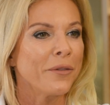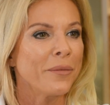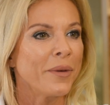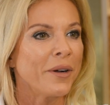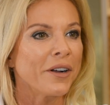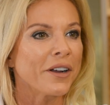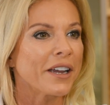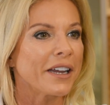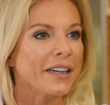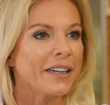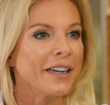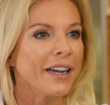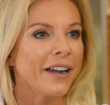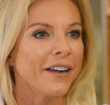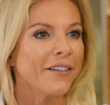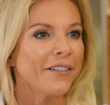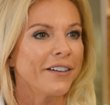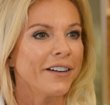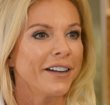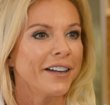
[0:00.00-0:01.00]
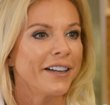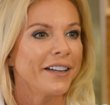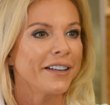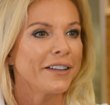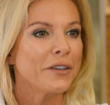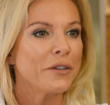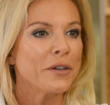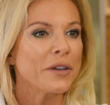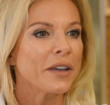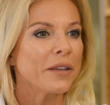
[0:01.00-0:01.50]
the market now,
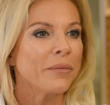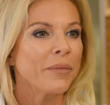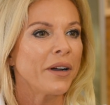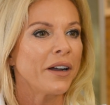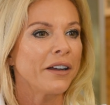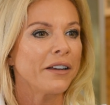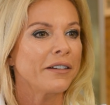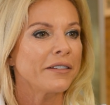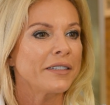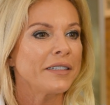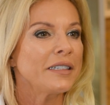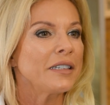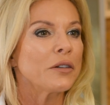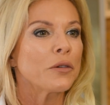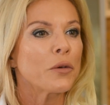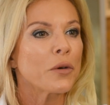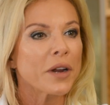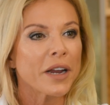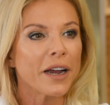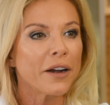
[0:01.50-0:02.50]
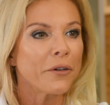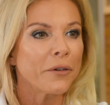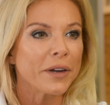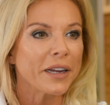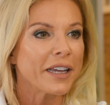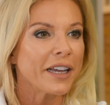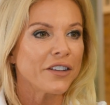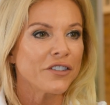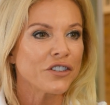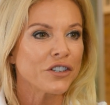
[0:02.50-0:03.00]
that you can buy a
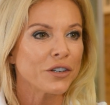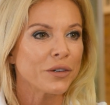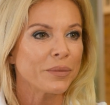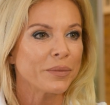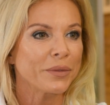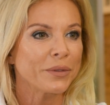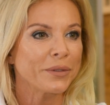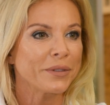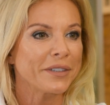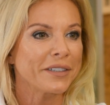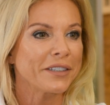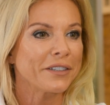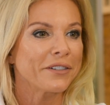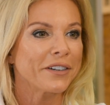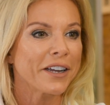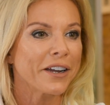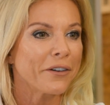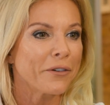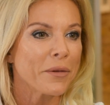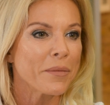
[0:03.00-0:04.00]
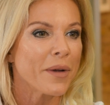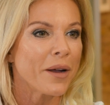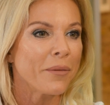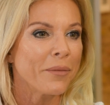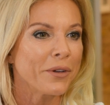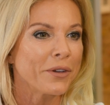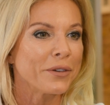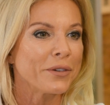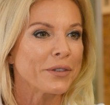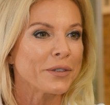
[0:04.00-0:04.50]
zero-calorie ketchup, a zero-calorie
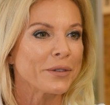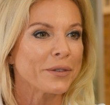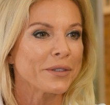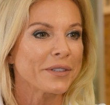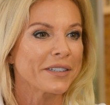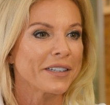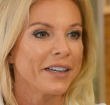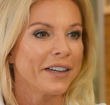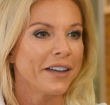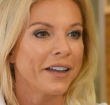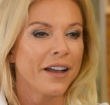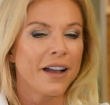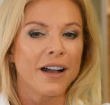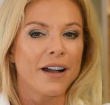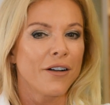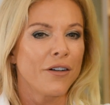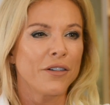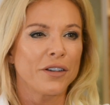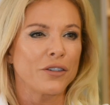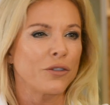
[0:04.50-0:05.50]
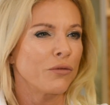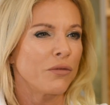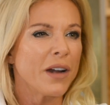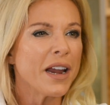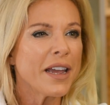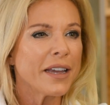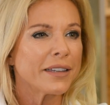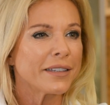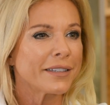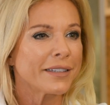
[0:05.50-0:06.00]
barbecue sauce.
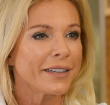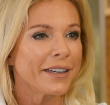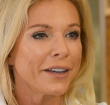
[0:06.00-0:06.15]
Great.